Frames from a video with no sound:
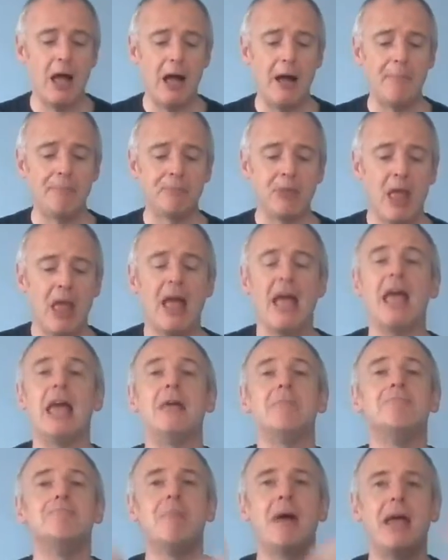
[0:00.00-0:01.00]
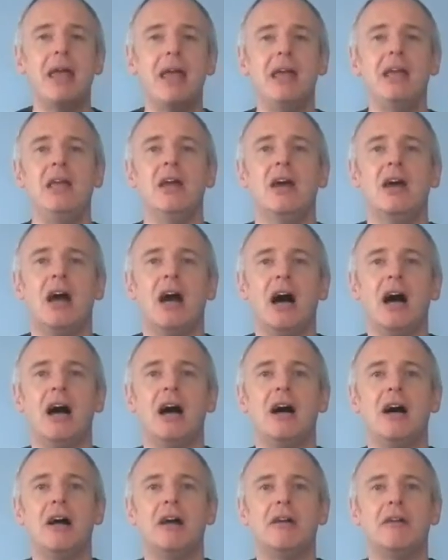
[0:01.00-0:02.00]
Um, it may
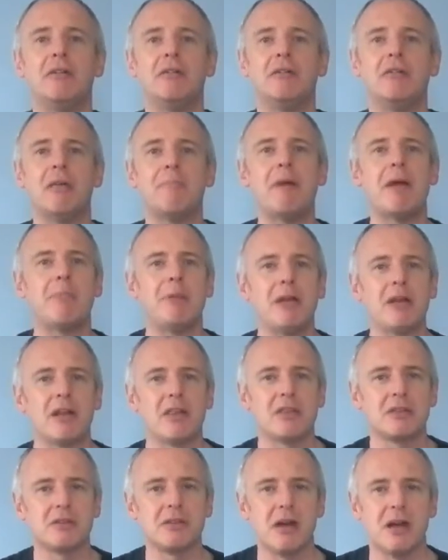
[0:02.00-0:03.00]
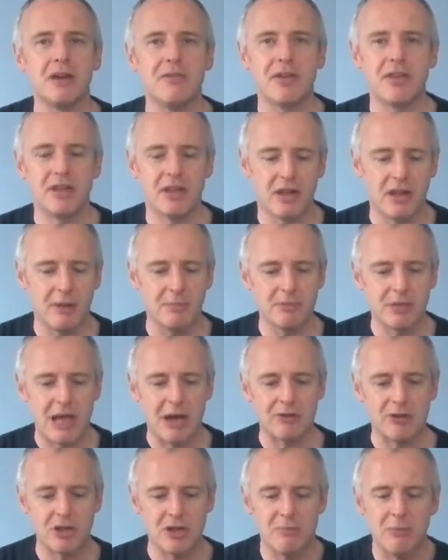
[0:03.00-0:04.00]
uh, there may be another side of it that comes
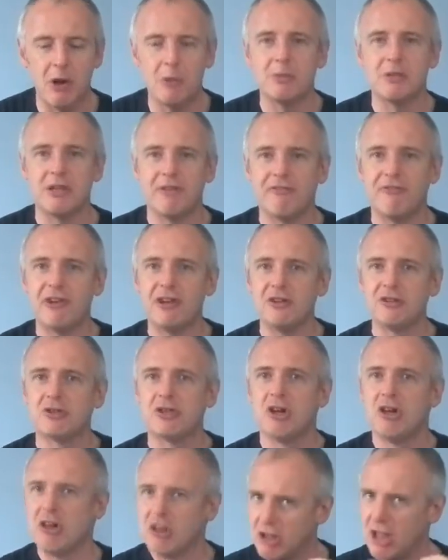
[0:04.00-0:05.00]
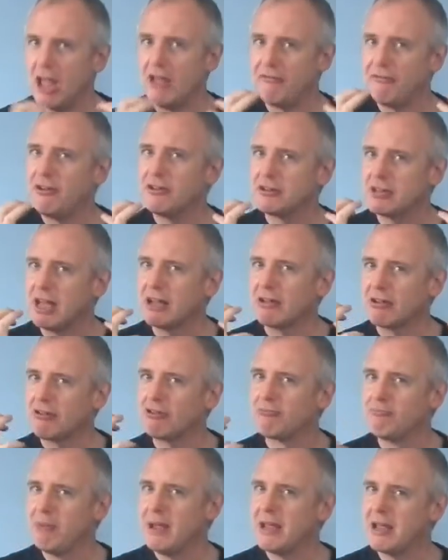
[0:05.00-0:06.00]
out. At the moment, it feels it feels
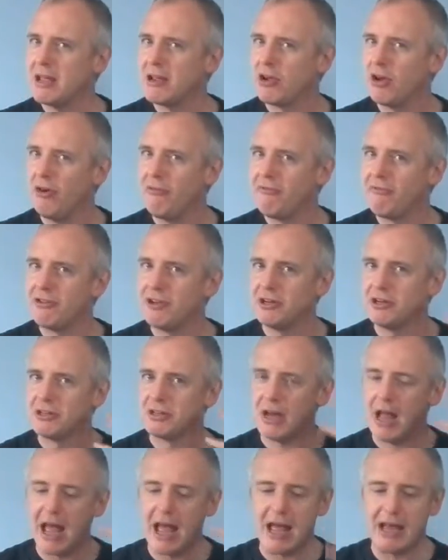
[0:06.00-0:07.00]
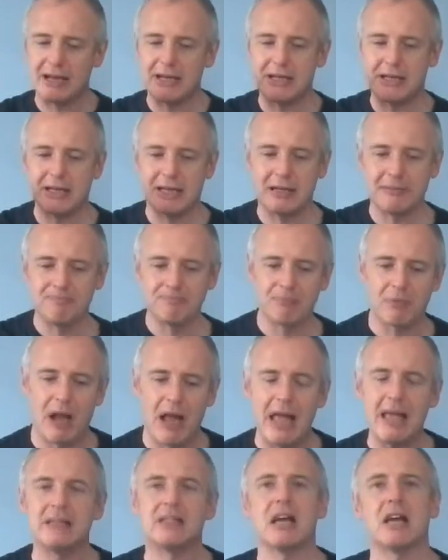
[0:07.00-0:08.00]
like big and confident, and um,
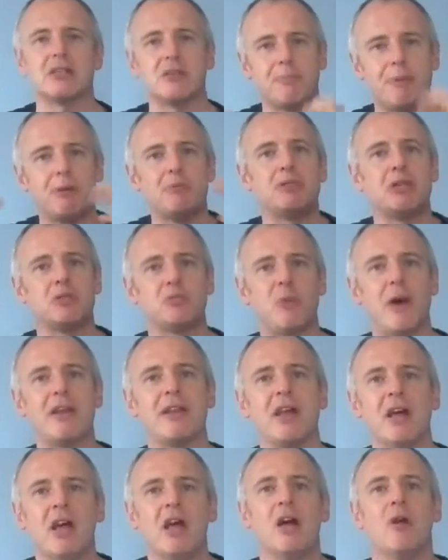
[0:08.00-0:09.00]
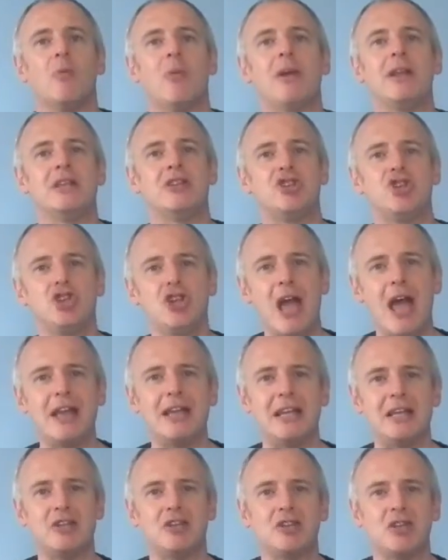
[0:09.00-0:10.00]
it's I suppose it's when when it's
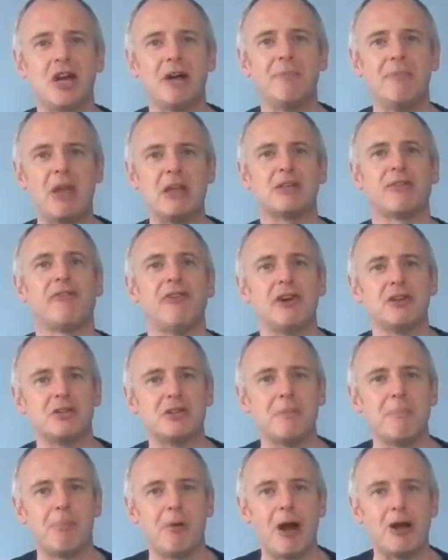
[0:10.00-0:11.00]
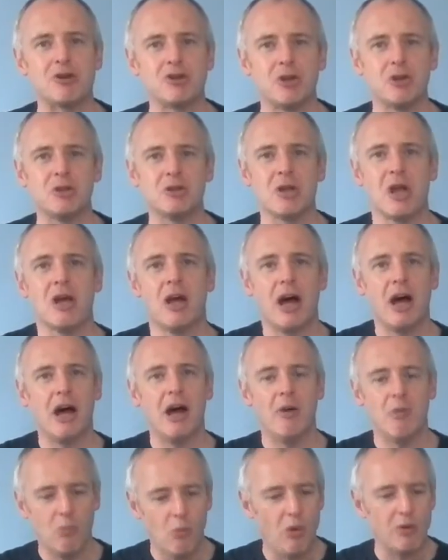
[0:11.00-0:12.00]
shed its um, its first impressions.
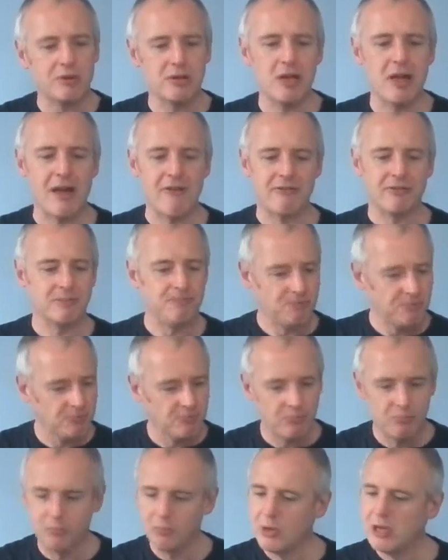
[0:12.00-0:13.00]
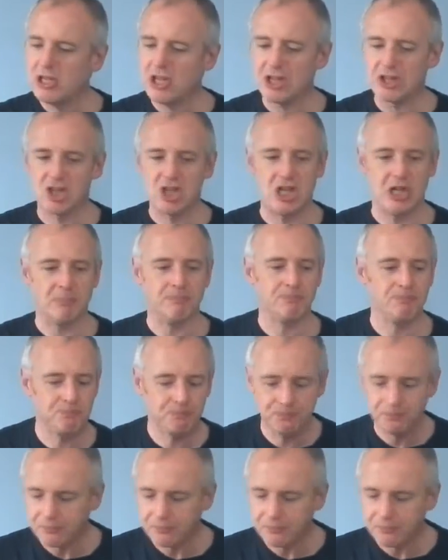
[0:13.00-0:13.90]
Uh, what's left? We shall see.